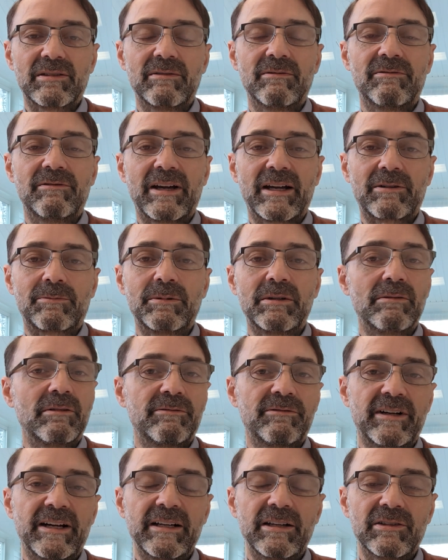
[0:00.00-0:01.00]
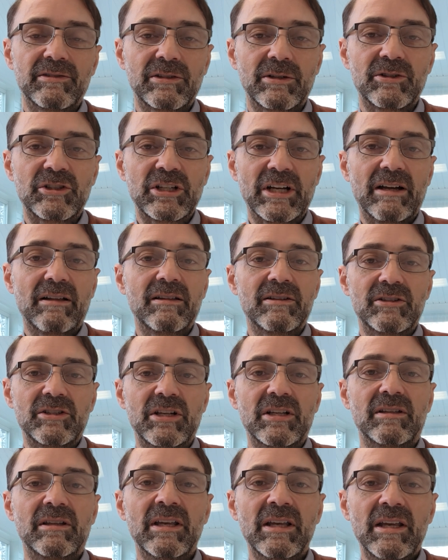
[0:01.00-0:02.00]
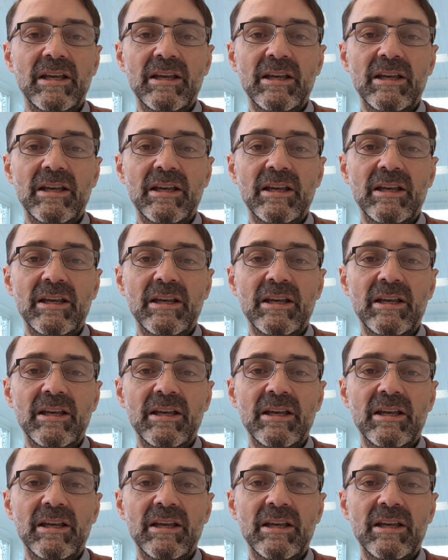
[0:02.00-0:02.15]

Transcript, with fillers: In fact, we will find it so challenging